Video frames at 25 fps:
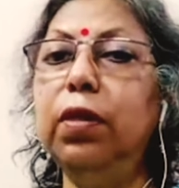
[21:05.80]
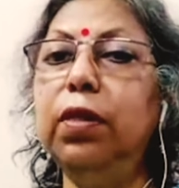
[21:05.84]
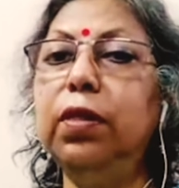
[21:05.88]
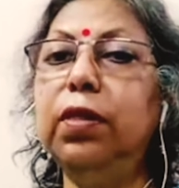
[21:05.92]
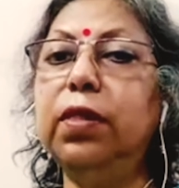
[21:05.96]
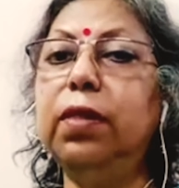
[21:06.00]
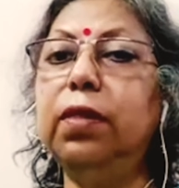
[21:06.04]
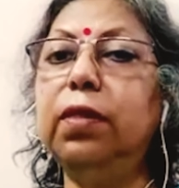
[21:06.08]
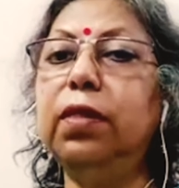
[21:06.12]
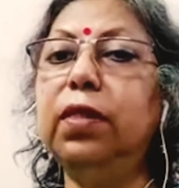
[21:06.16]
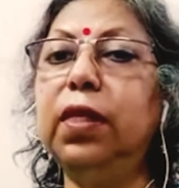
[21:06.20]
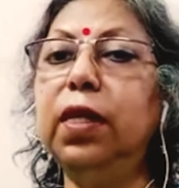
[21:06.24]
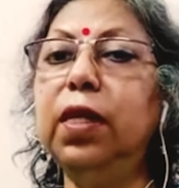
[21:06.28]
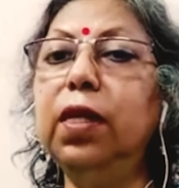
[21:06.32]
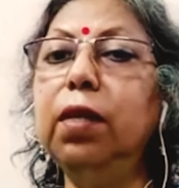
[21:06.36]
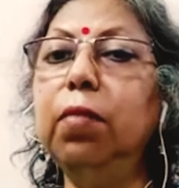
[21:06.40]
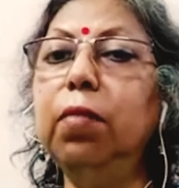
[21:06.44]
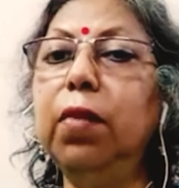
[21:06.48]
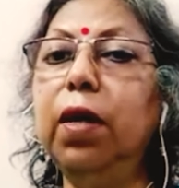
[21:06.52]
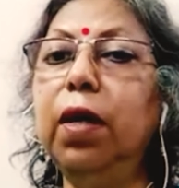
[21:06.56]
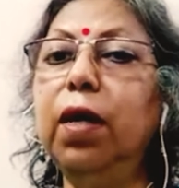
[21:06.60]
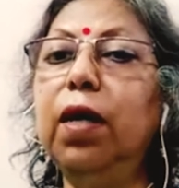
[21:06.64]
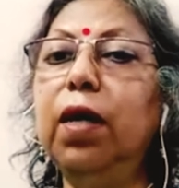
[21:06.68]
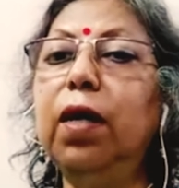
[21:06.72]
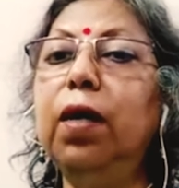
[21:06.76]

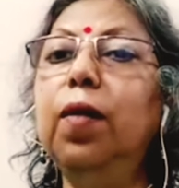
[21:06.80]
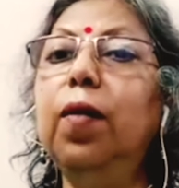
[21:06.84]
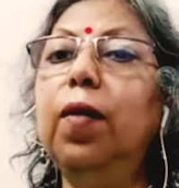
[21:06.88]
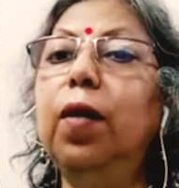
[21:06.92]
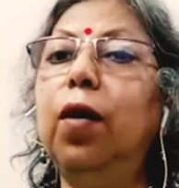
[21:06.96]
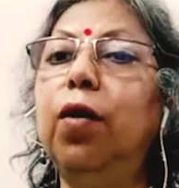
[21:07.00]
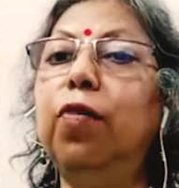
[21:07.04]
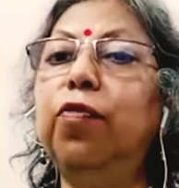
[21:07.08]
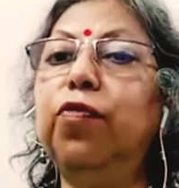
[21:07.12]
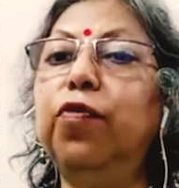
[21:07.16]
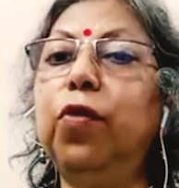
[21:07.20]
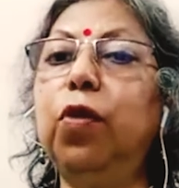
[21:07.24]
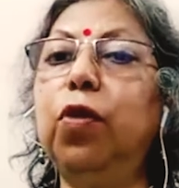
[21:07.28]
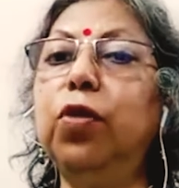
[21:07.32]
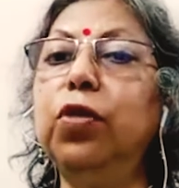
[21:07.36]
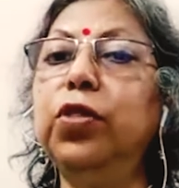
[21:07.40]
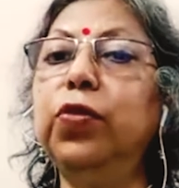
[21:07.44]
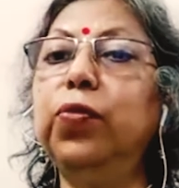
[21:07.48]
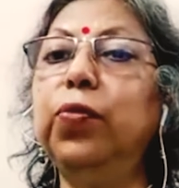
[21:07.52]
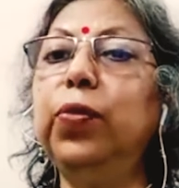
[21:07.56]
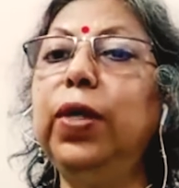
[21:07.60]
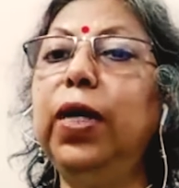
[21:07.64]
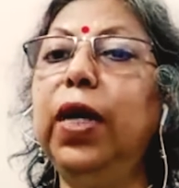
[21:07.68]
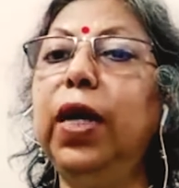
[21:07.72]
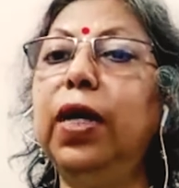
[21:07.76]
cinema, of
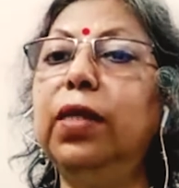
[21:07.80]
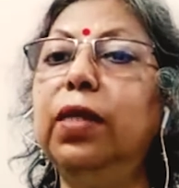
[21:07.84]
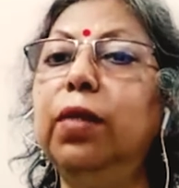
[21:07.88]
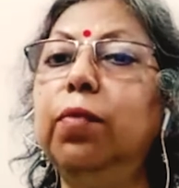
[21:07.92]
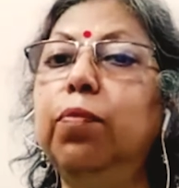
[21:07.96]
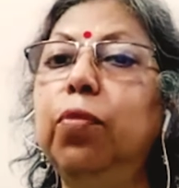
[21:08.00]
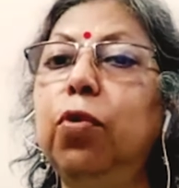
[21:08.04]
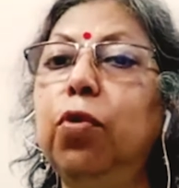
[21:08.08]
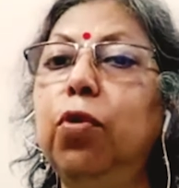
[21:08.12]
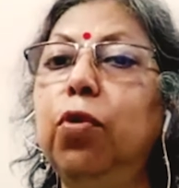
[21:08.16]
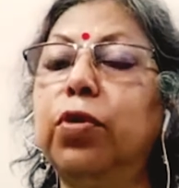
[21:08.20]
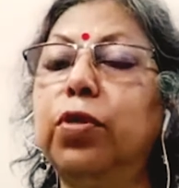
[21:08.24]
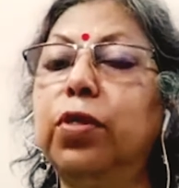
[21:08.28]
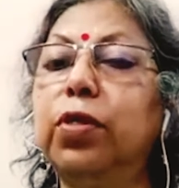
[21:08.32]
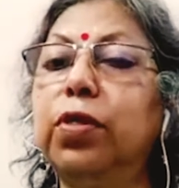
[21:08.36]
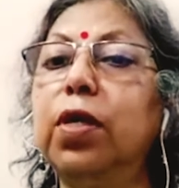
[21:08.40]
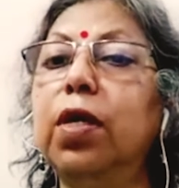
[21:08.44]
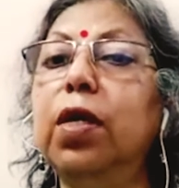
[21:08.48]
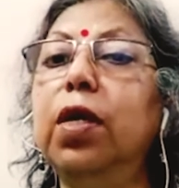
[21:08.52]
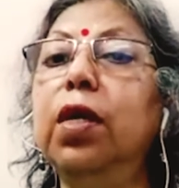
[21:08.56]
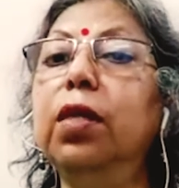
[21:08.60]
course, we had the books.